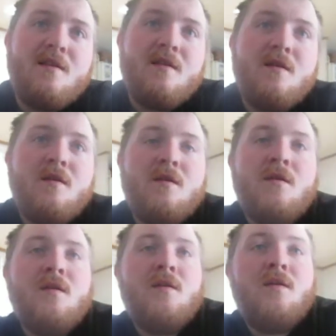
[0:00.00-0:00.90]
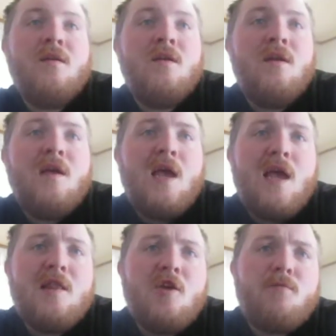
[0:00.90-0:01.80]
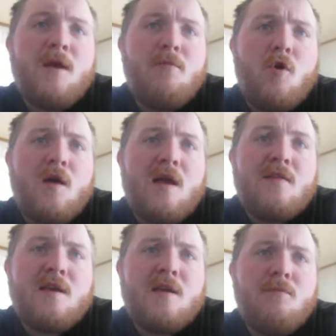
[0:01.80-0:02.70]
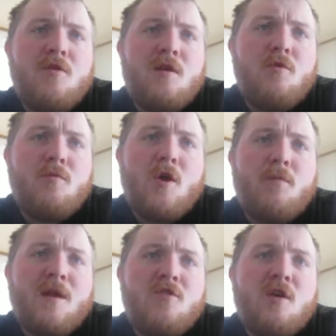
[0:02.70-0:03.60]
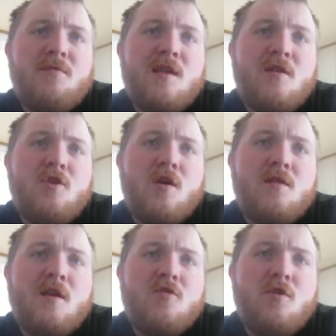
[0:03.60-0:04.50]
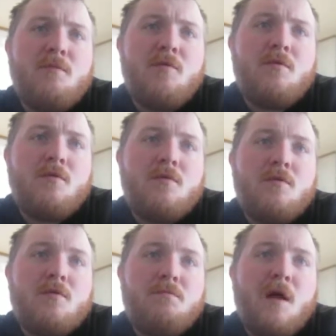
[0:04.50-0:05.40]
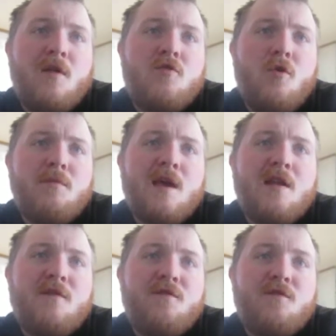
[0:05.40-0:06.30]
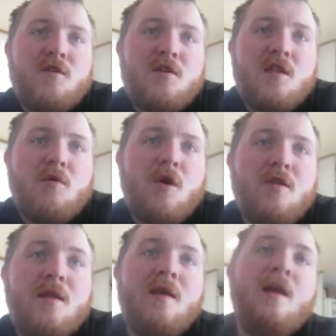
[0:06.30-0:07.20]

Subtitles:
And there's plenty more. A second museum will be opened in Jamestown, New York next year, Miss Ball's hometown of Selwyn.